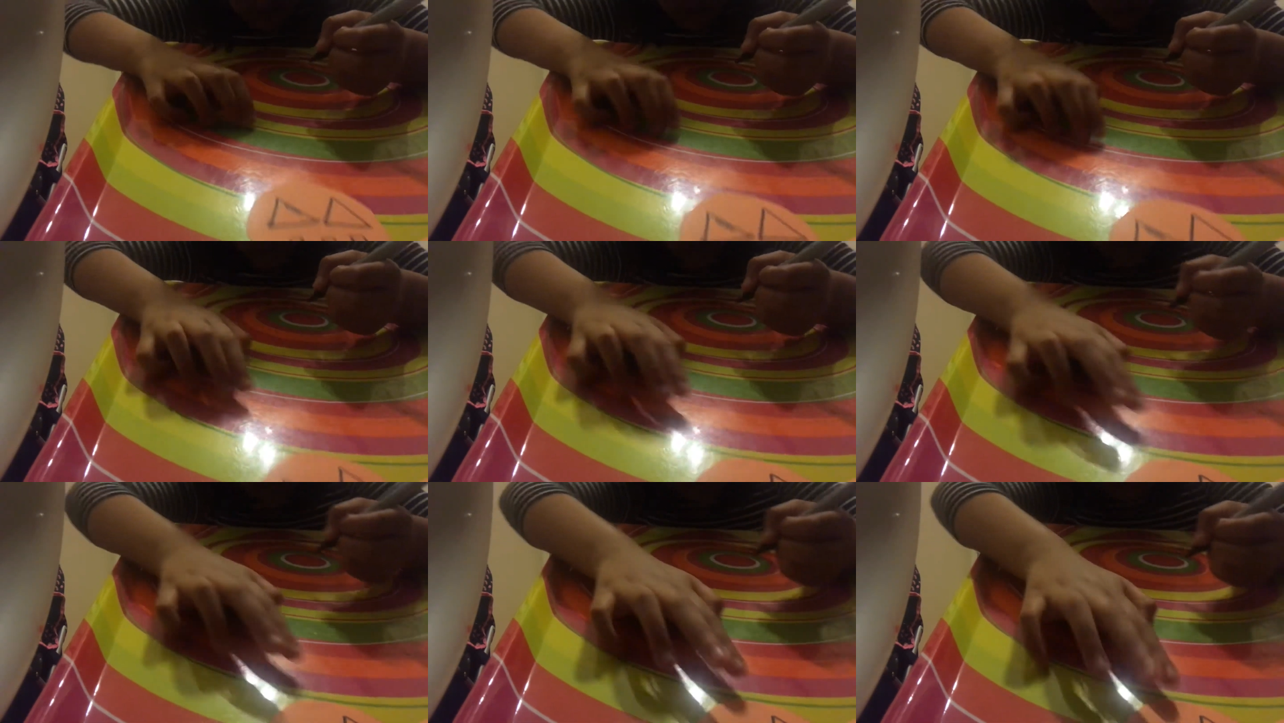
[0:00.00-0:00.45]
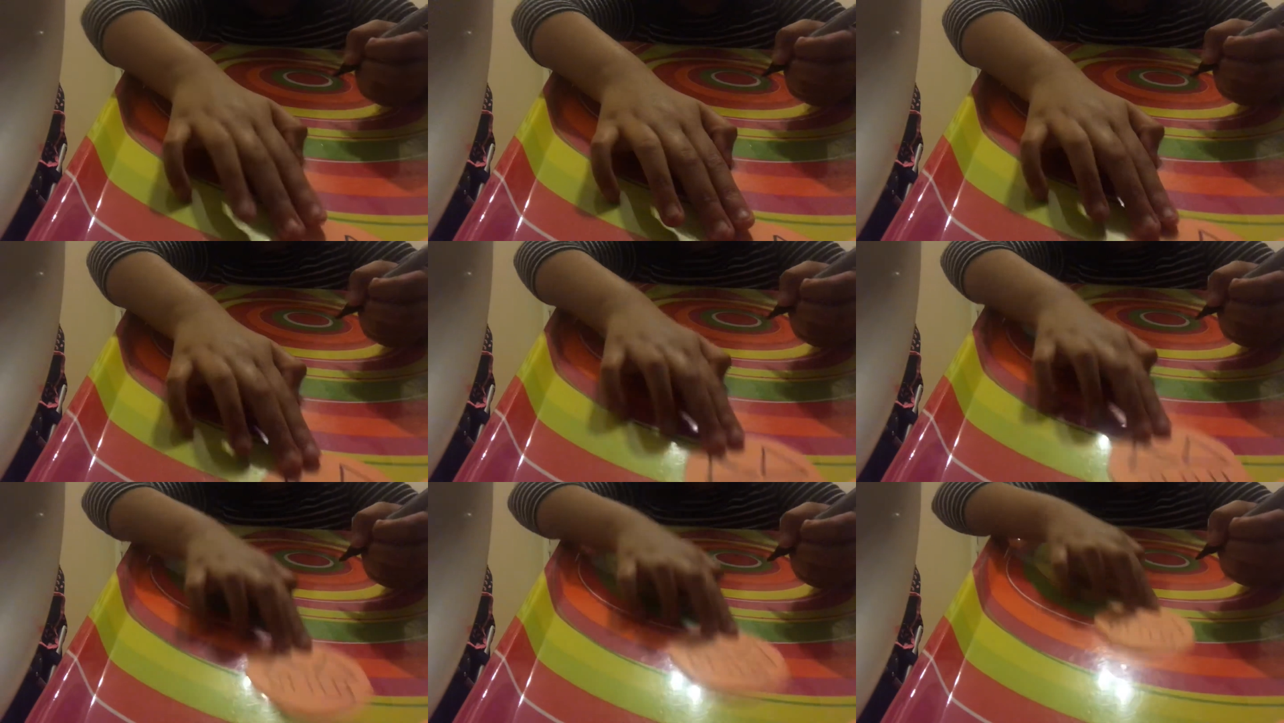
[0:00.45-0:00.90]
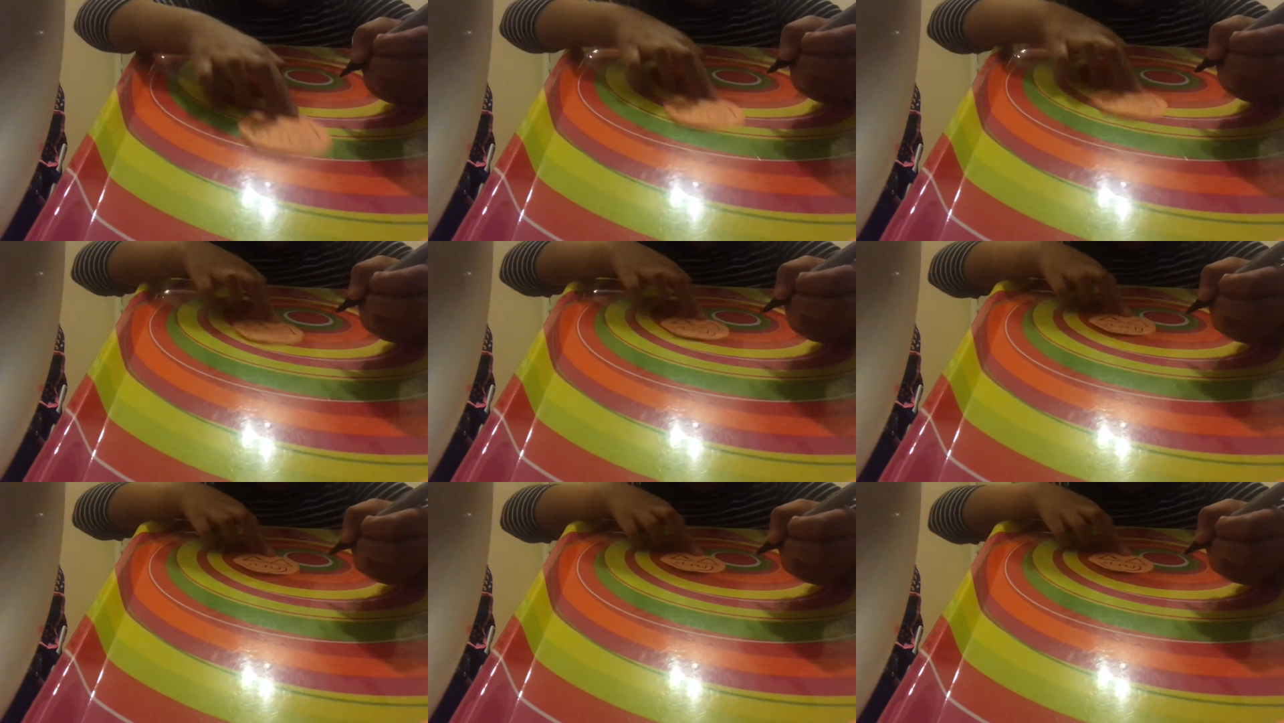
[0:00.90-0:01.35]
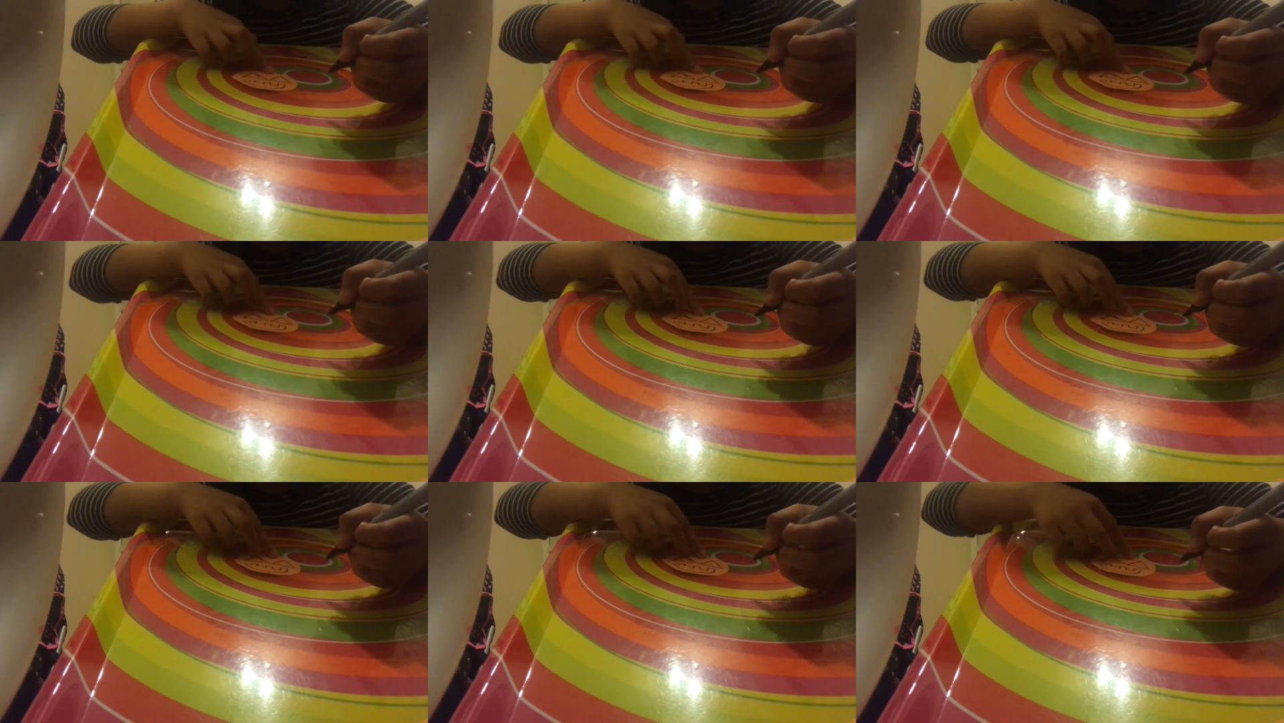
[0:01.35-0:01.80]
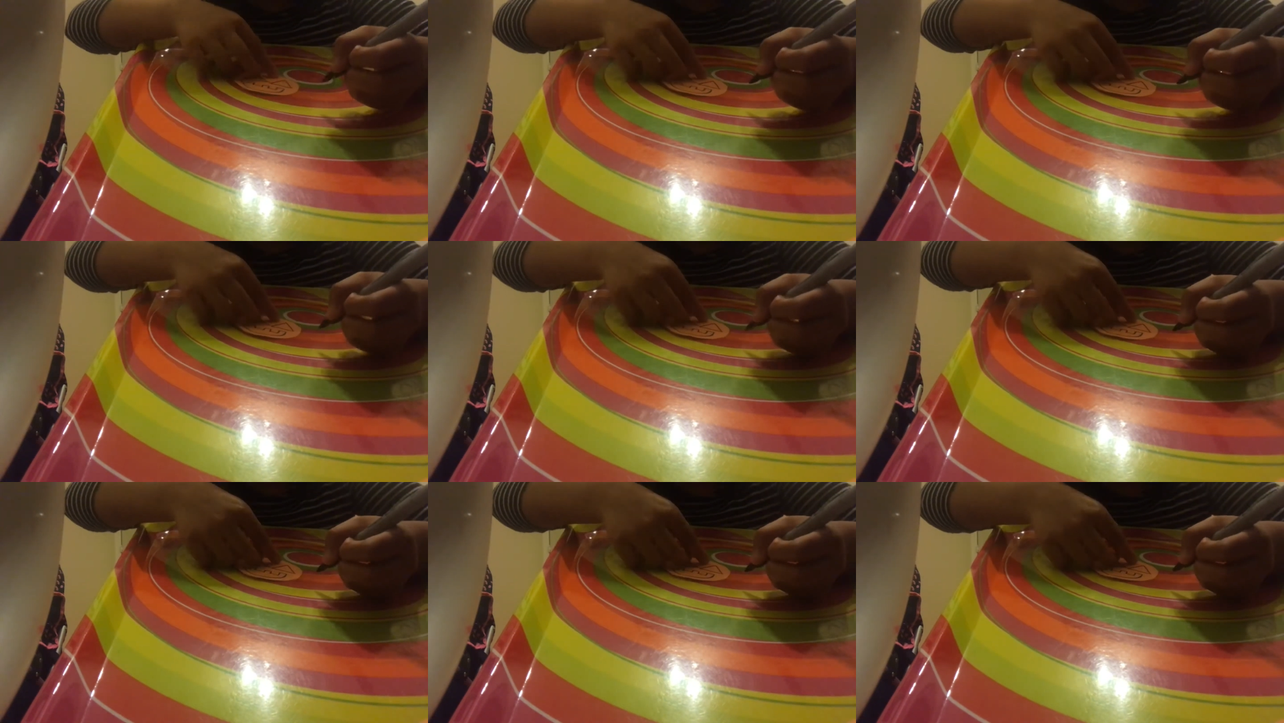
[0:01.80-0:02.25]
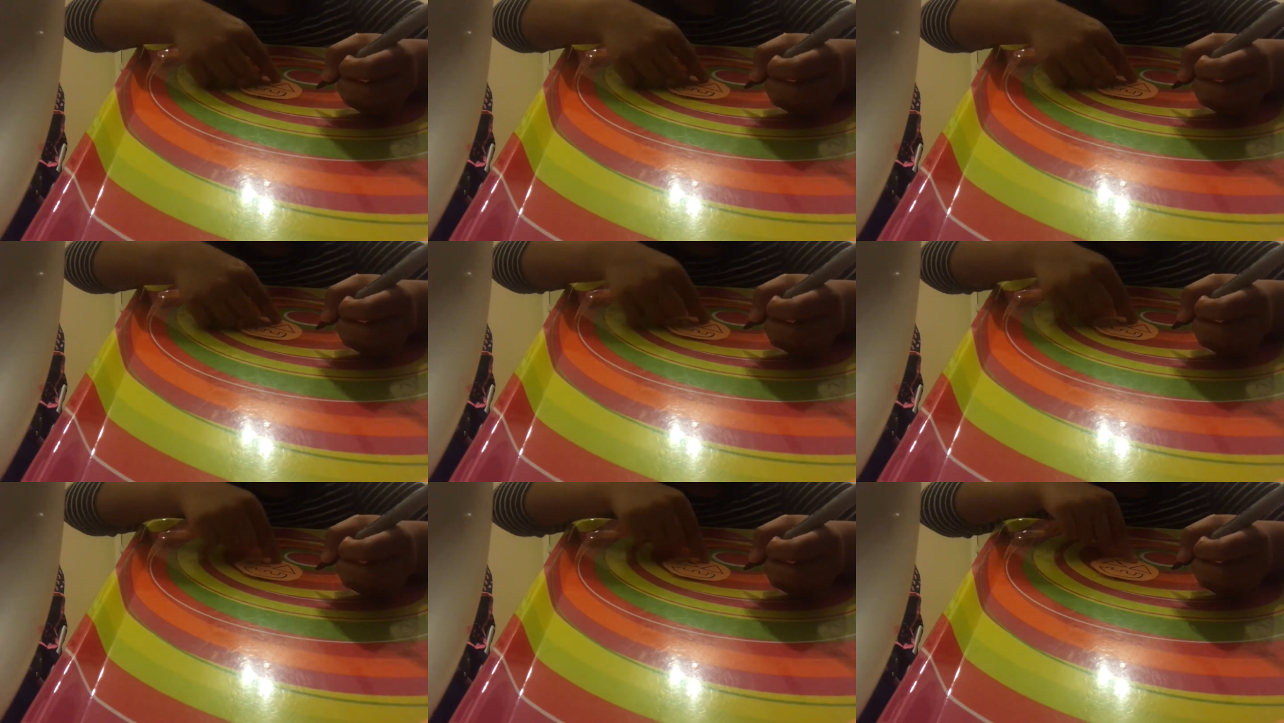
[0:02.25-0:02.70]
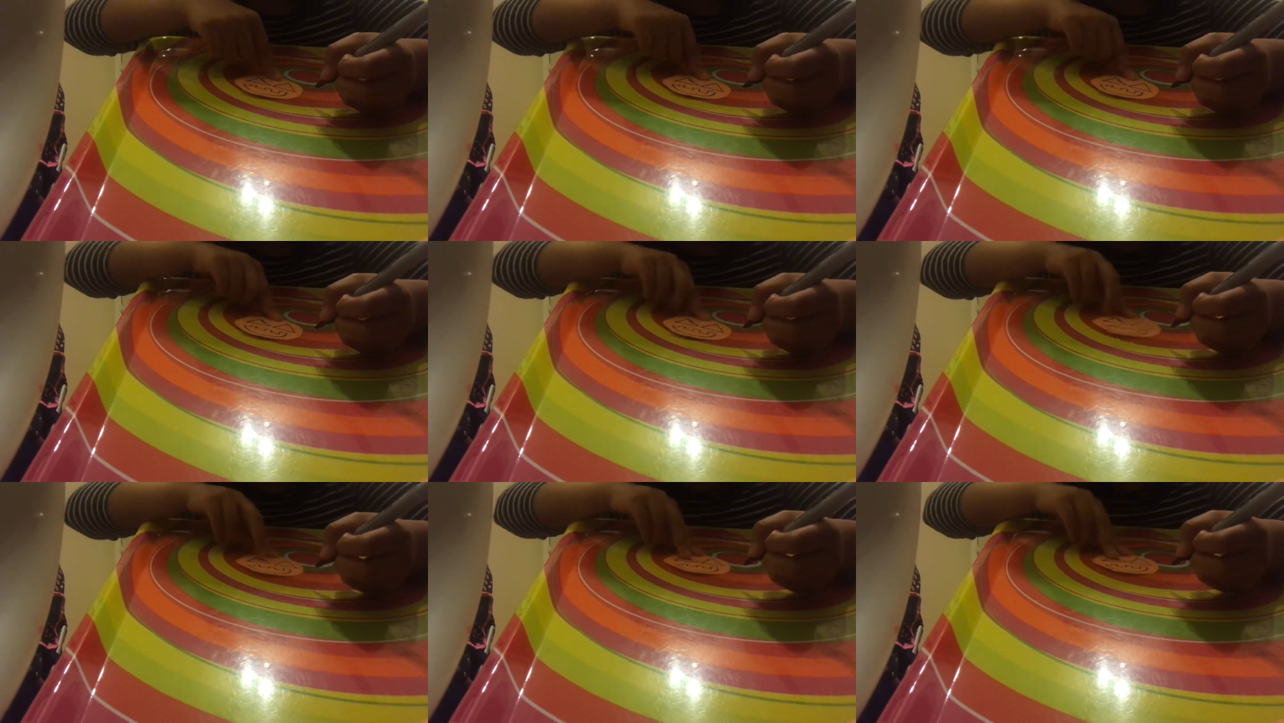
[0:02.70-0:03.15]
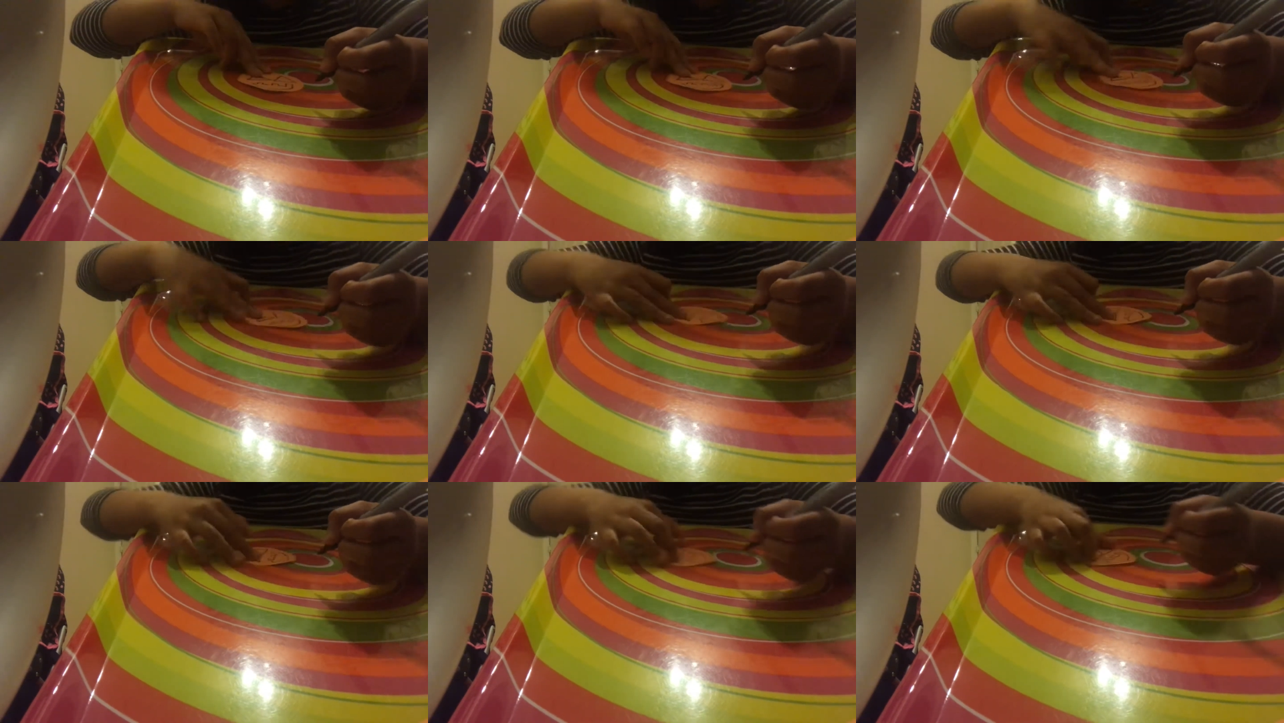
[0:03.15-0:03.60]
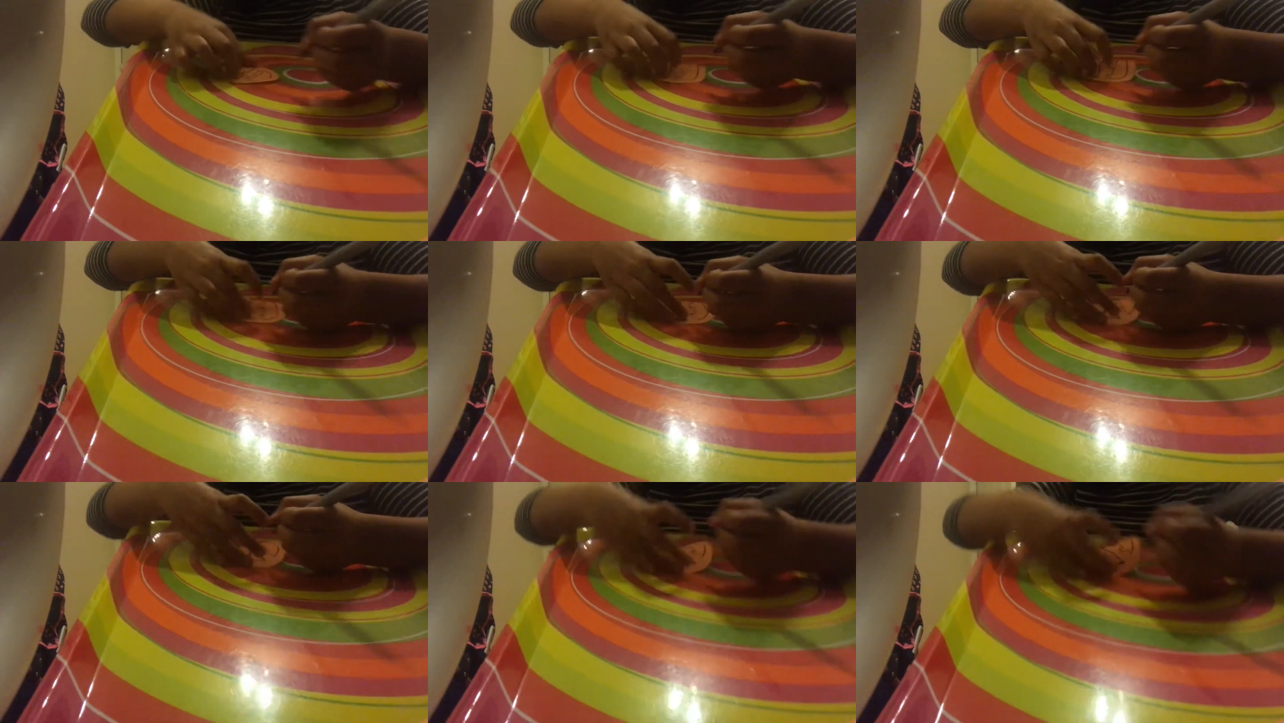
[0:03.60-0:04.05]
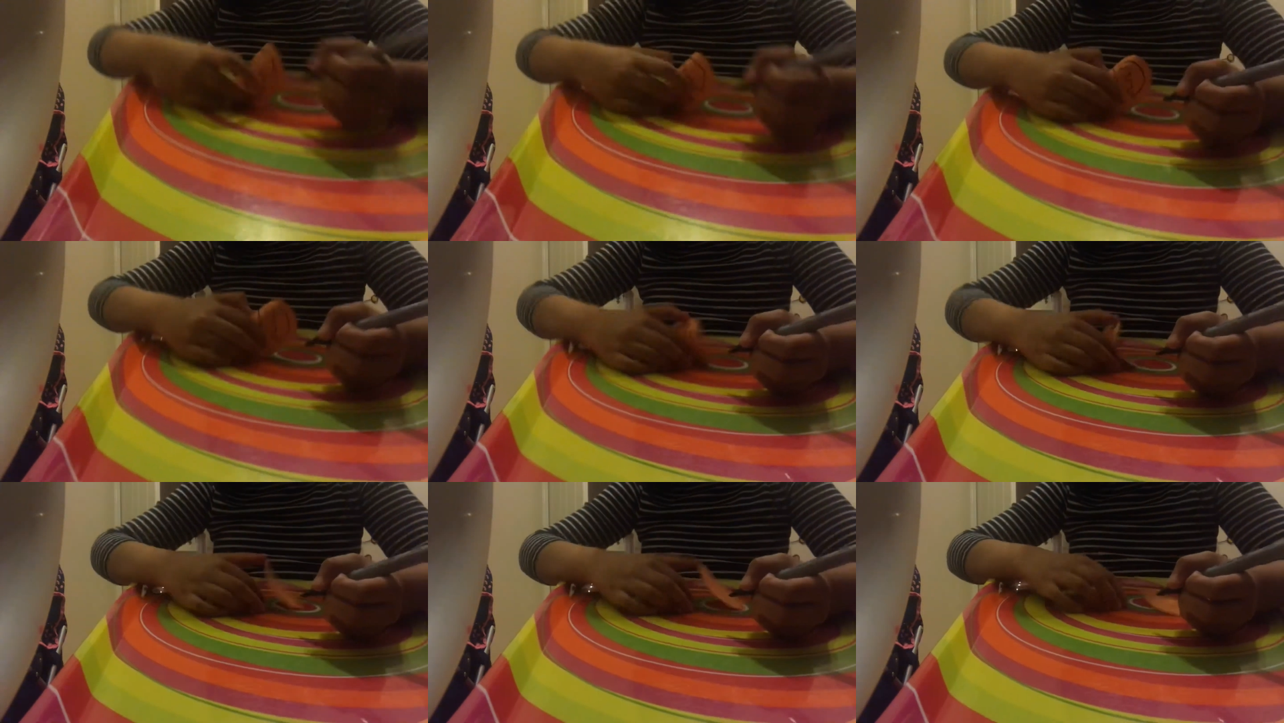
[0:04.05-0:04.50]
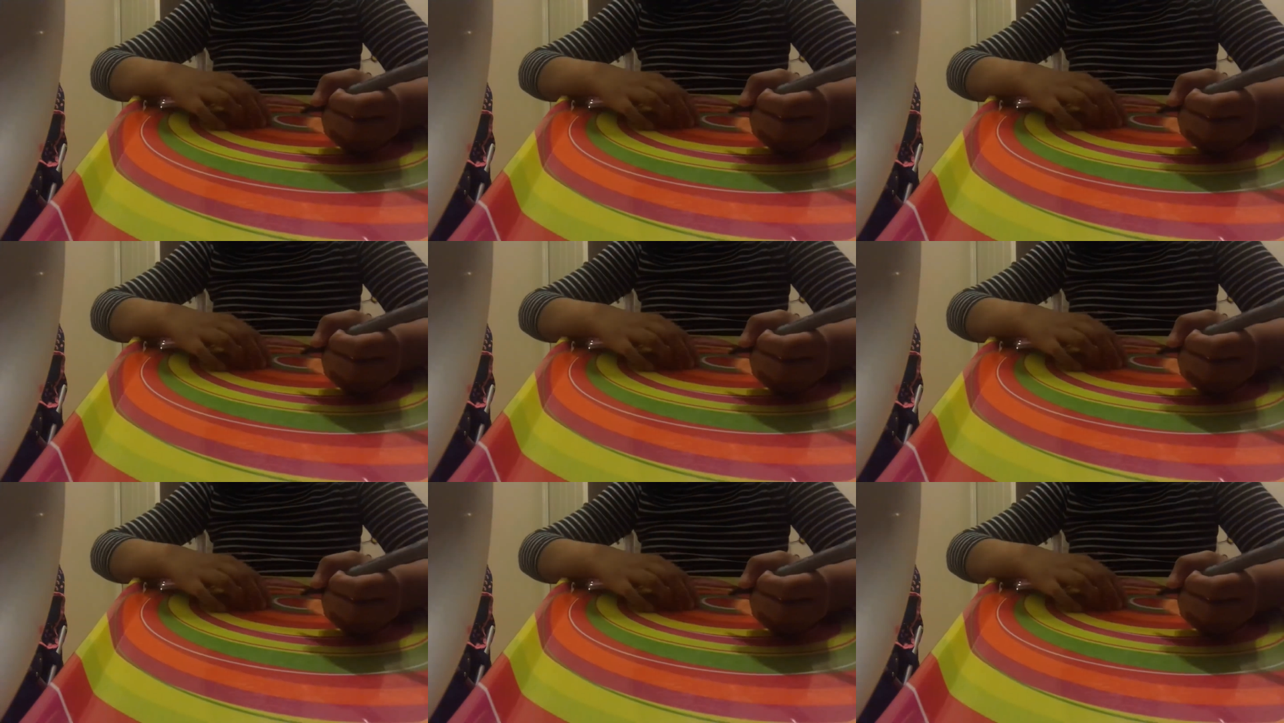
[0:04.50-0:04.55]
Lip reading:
(no speaker visible)